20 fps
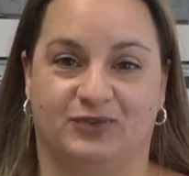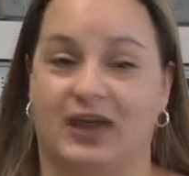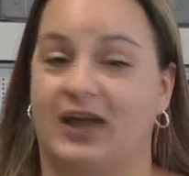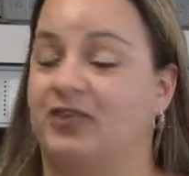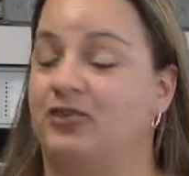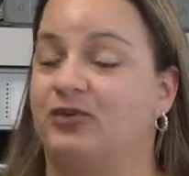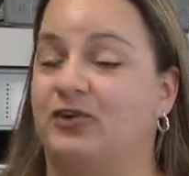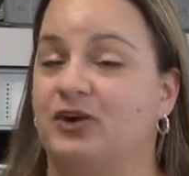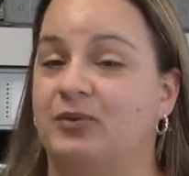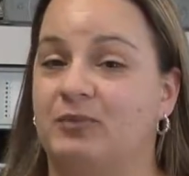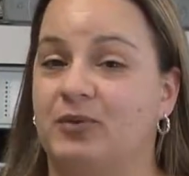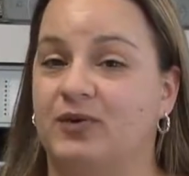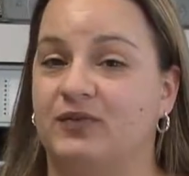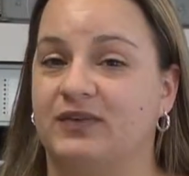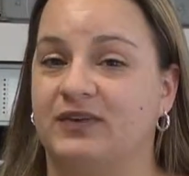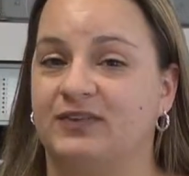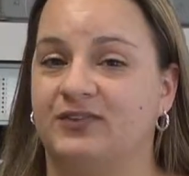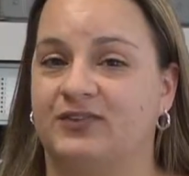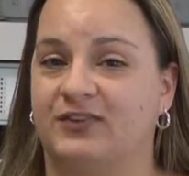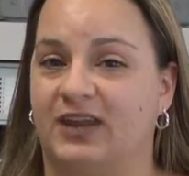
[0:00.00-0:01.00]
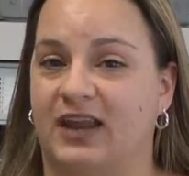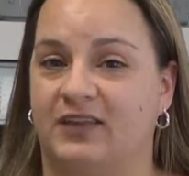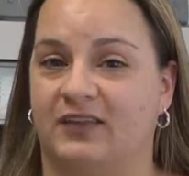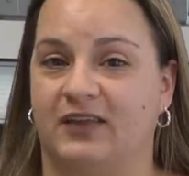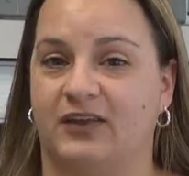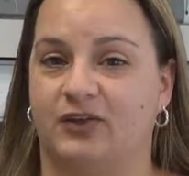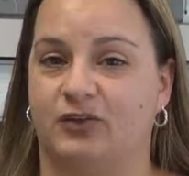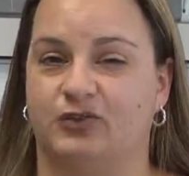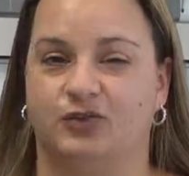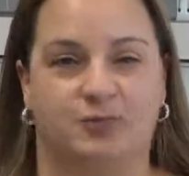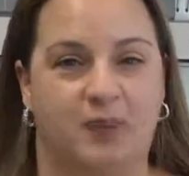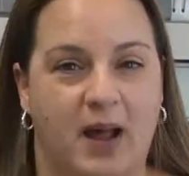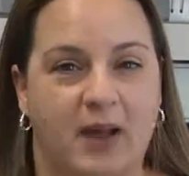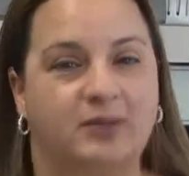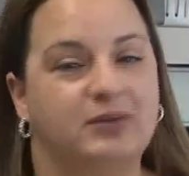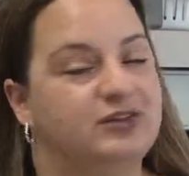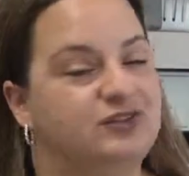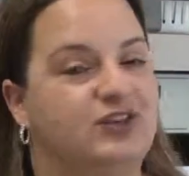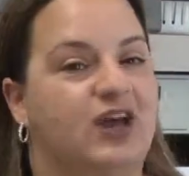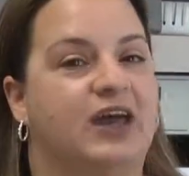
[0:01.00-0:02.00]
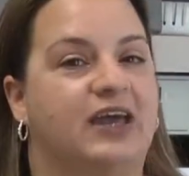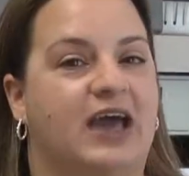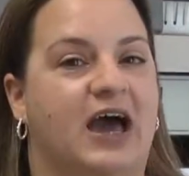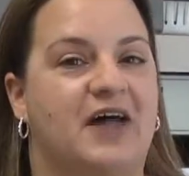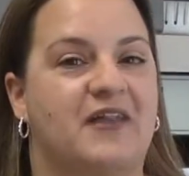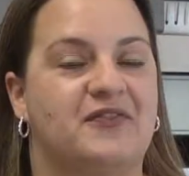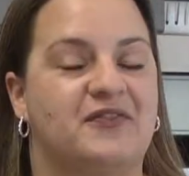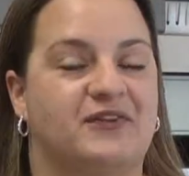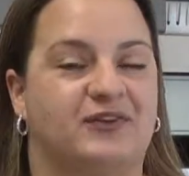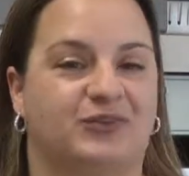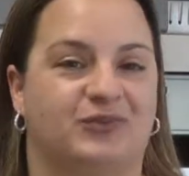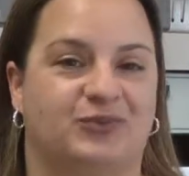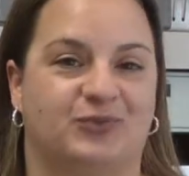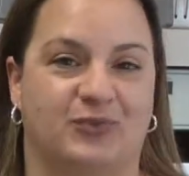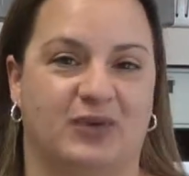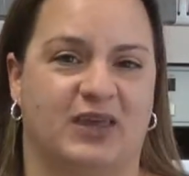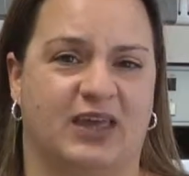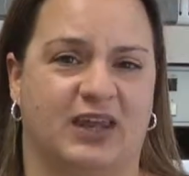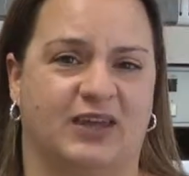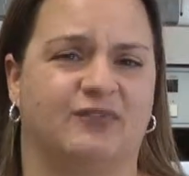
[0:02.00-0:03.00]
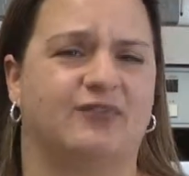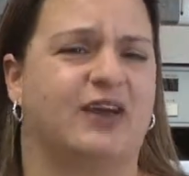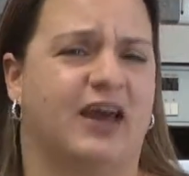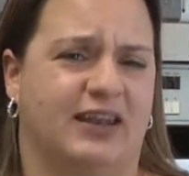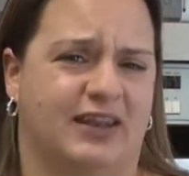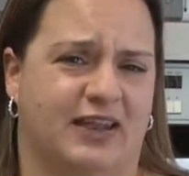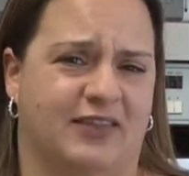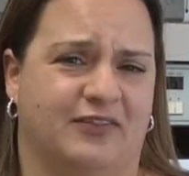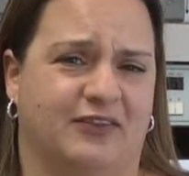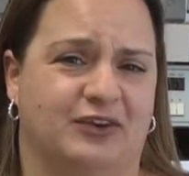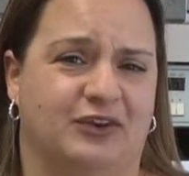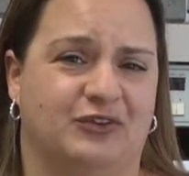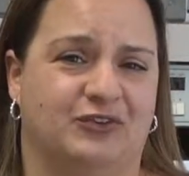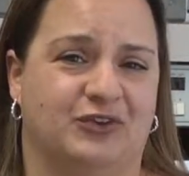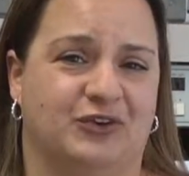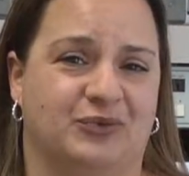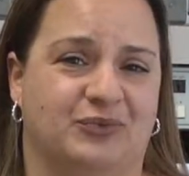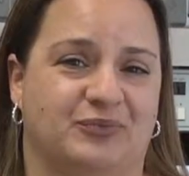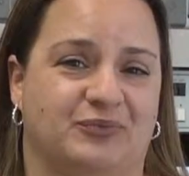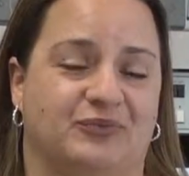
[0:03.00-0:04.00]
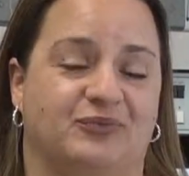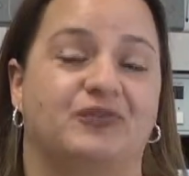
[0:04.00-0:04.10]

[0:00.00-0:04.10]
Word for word: Got three movies that I think you should probably check out this weekend if you got nothing to do.